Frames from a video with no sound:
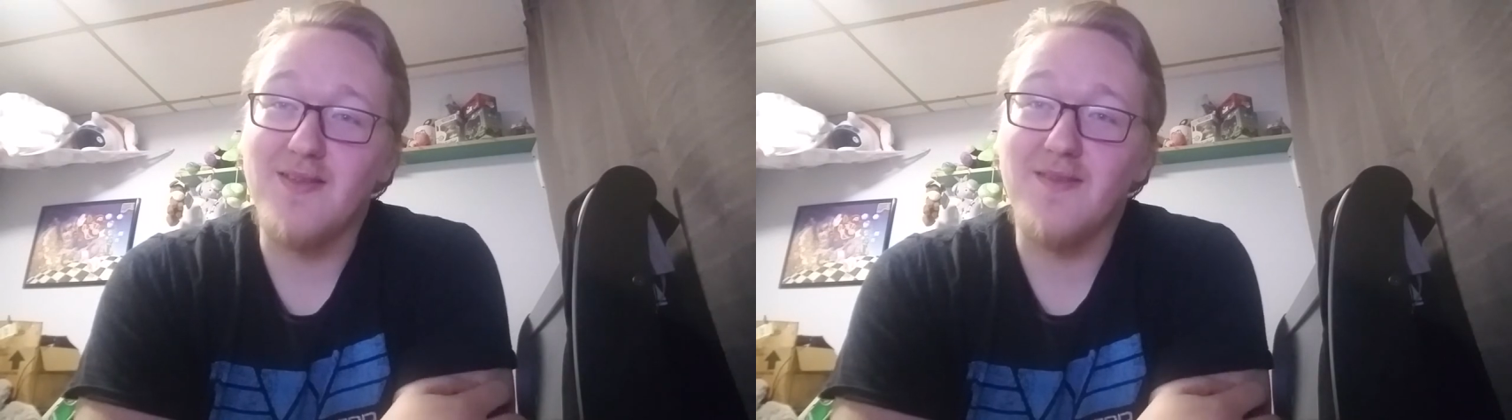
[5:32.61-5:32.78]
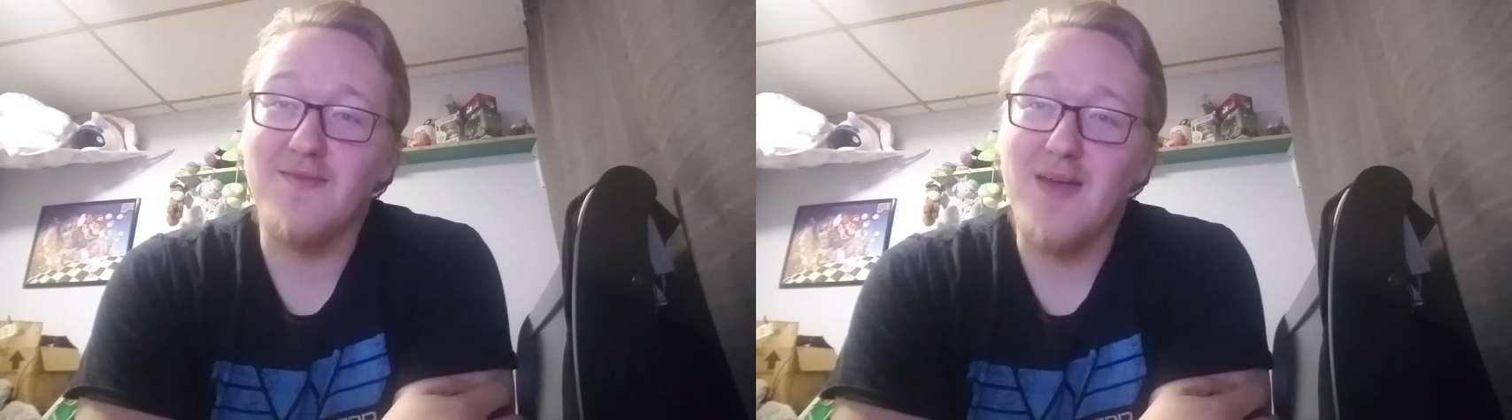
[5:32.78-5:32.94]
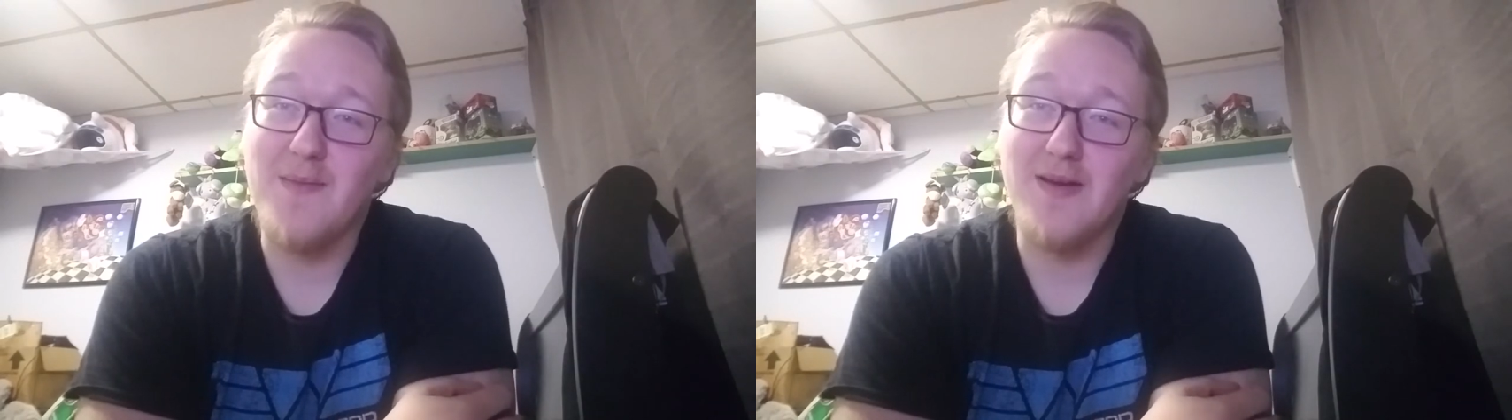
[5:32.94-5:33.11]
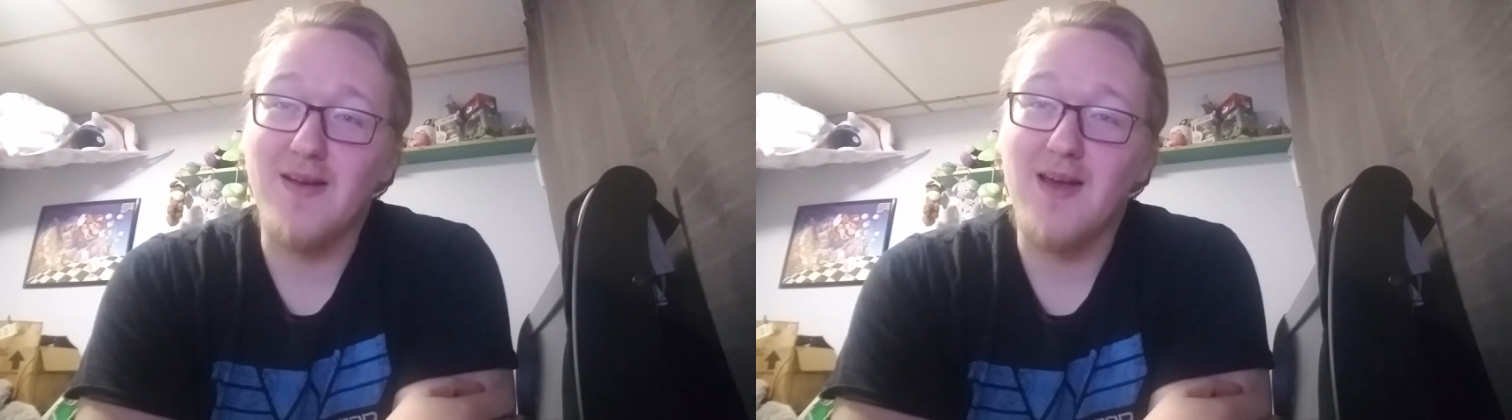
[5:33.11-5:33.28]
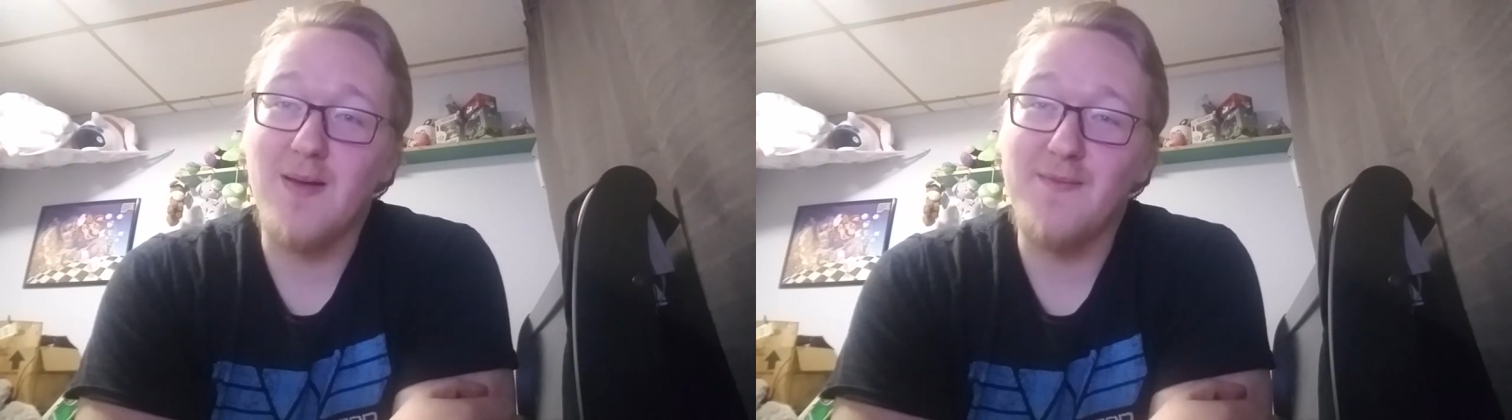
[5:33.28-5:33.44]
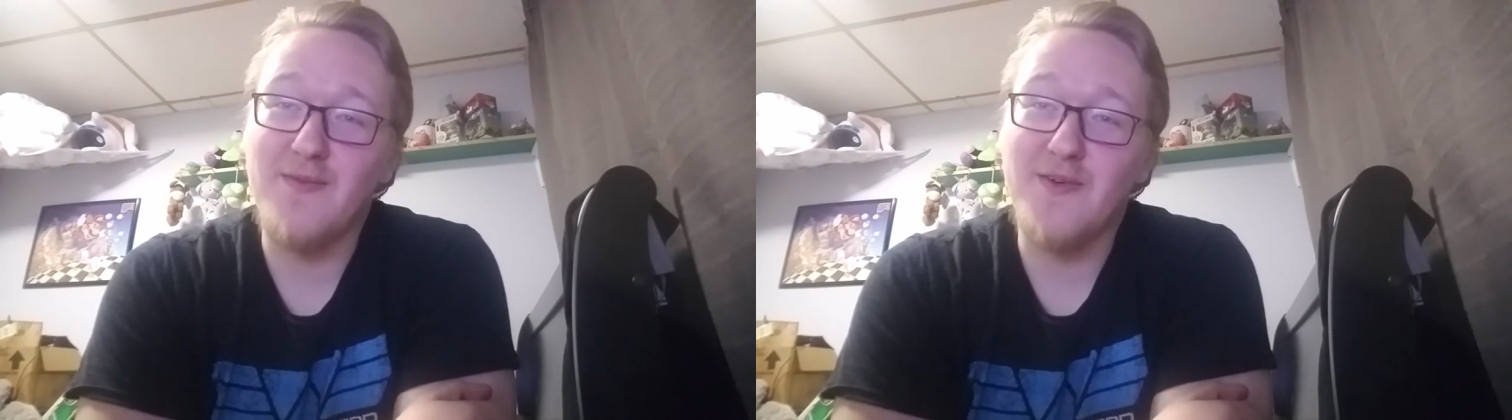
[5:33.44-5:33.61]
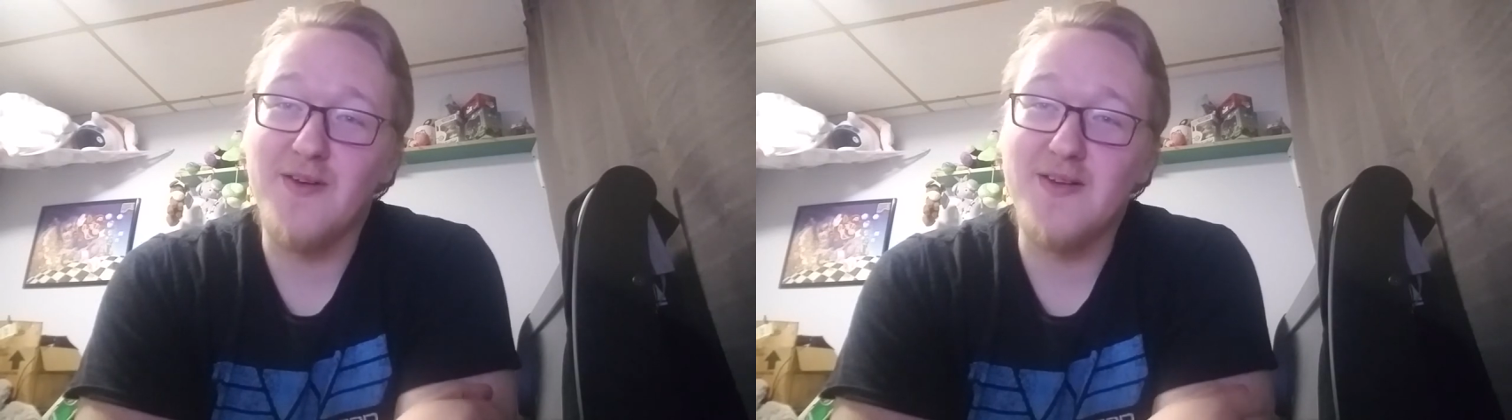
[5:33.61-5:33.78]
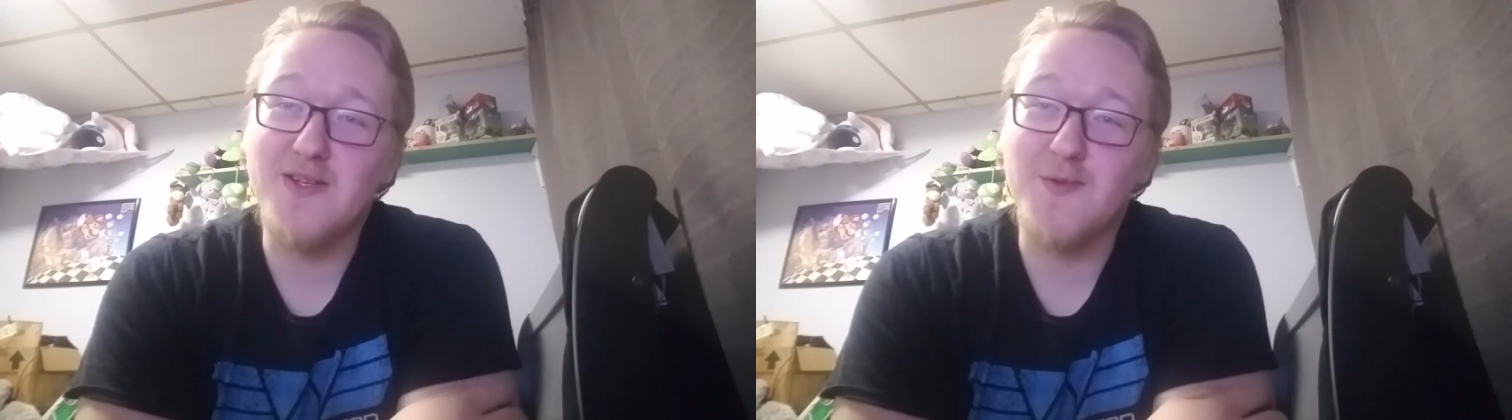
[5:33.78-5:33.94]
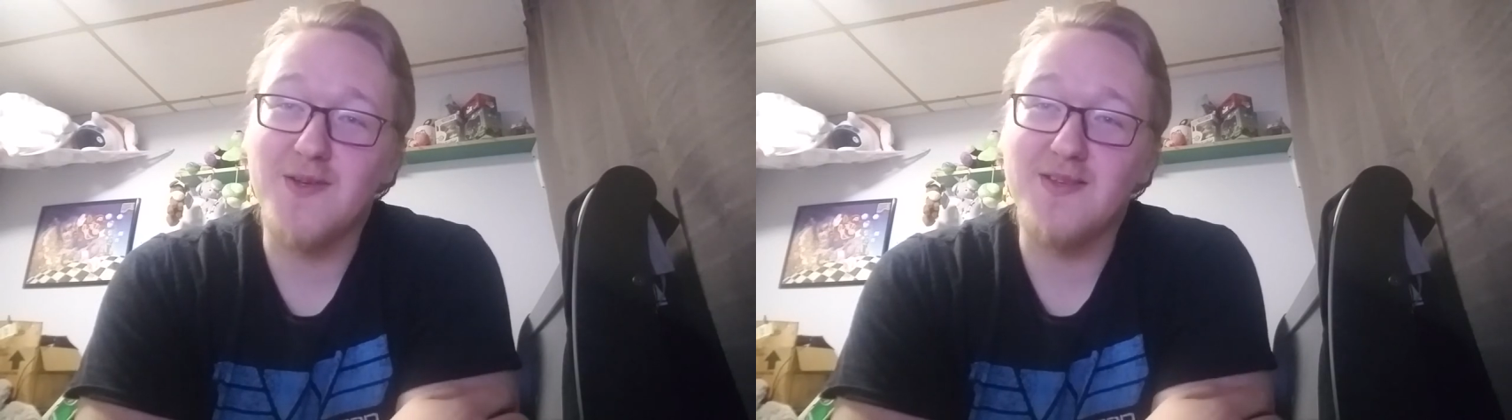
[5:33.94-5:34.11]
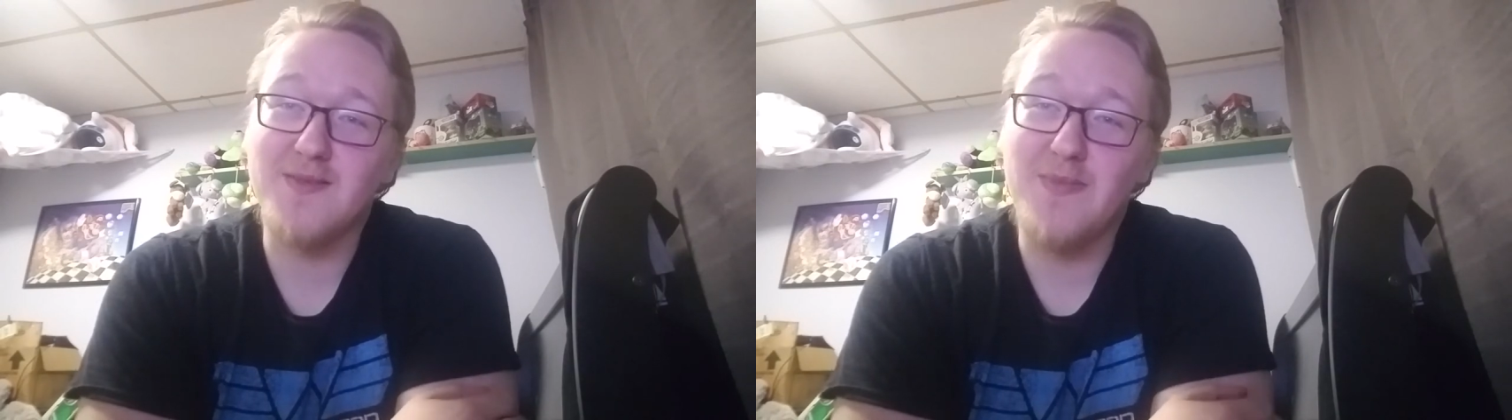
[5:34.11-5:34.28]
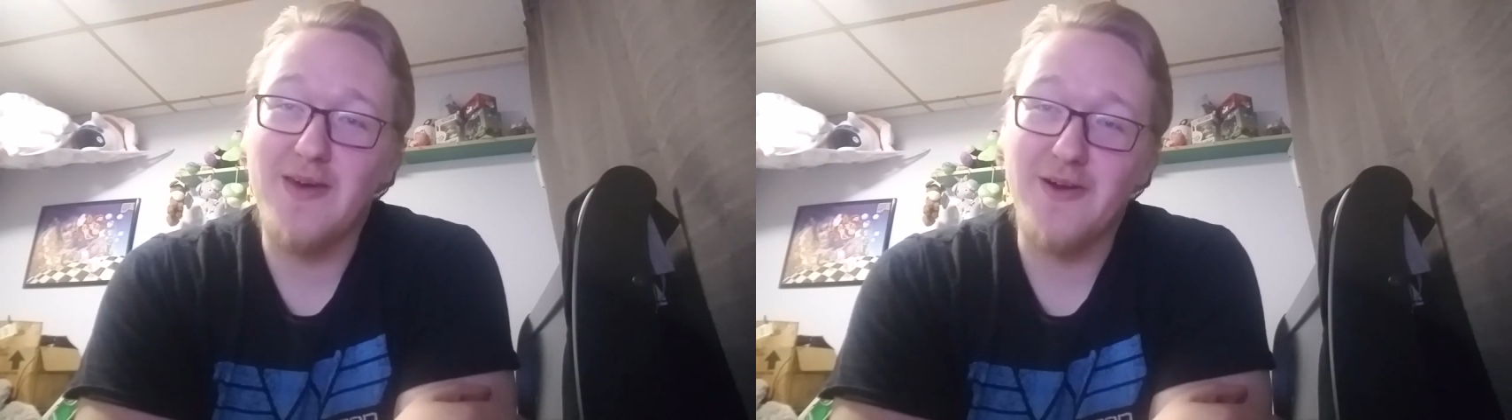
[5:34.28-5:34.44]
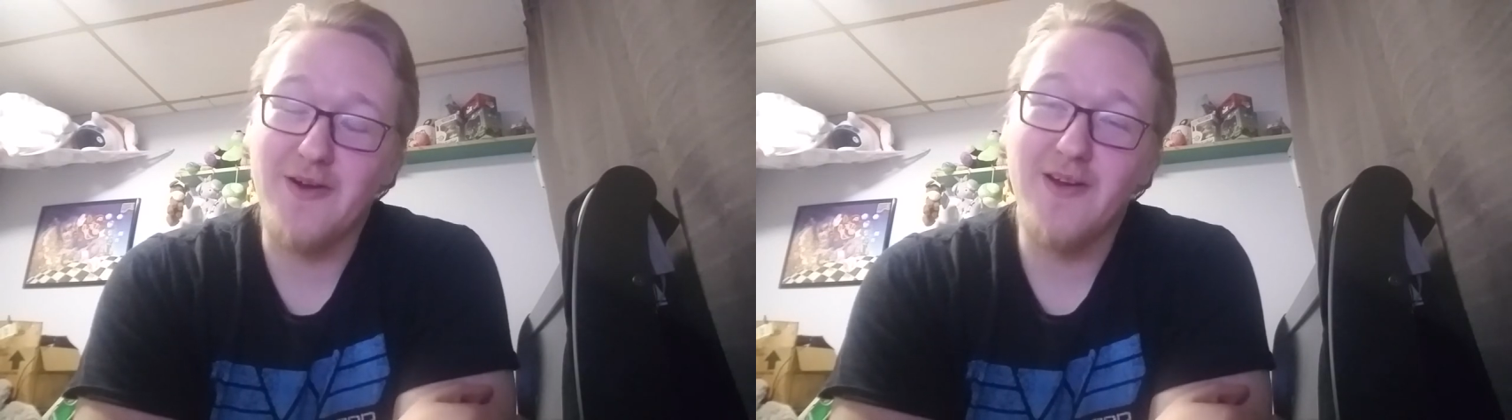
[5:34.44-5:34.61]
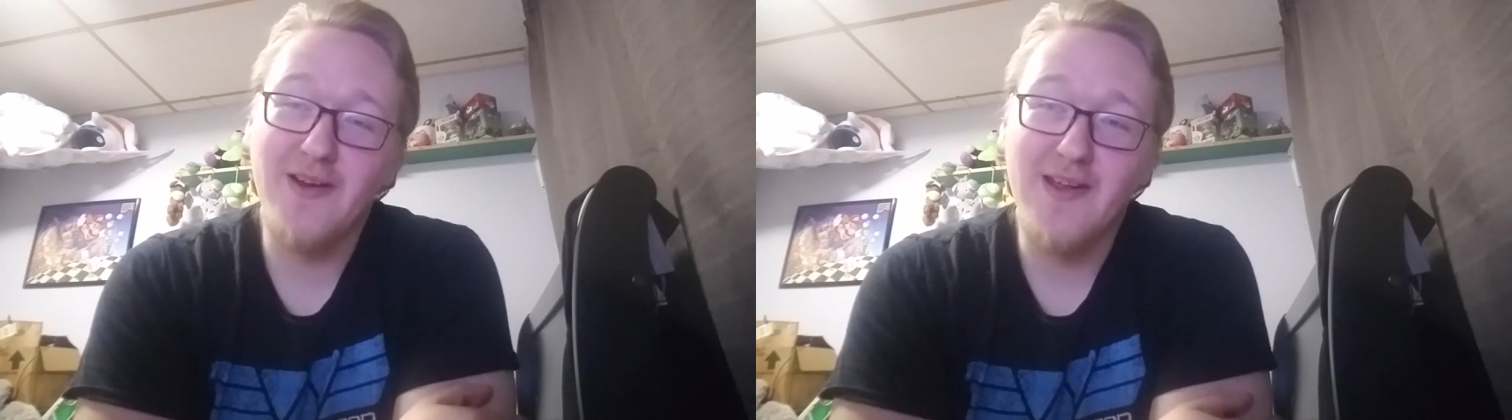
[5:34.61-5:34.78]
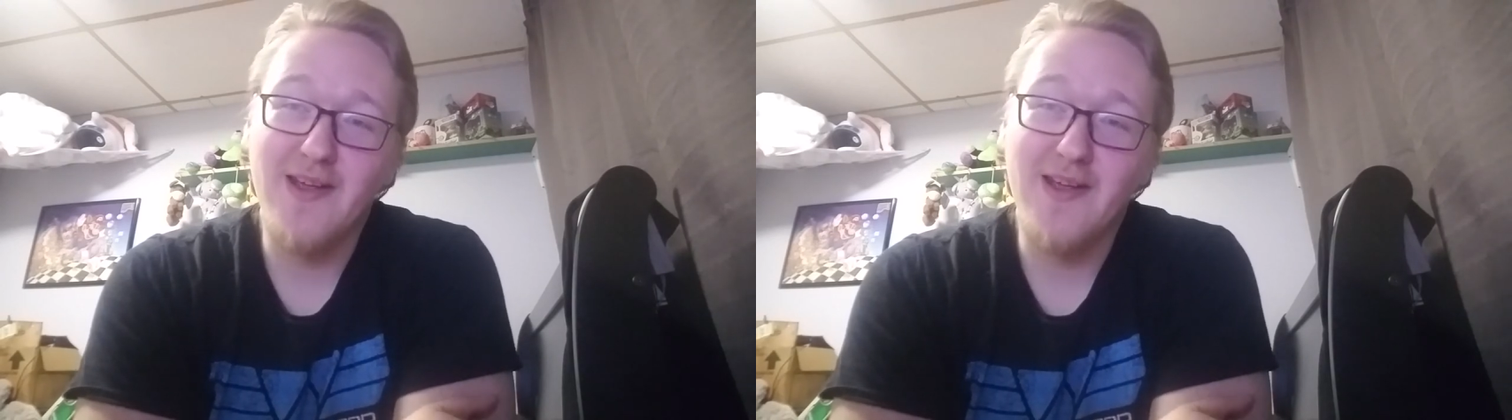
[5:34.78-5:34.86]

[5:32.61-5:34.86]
the Famicom footage was better.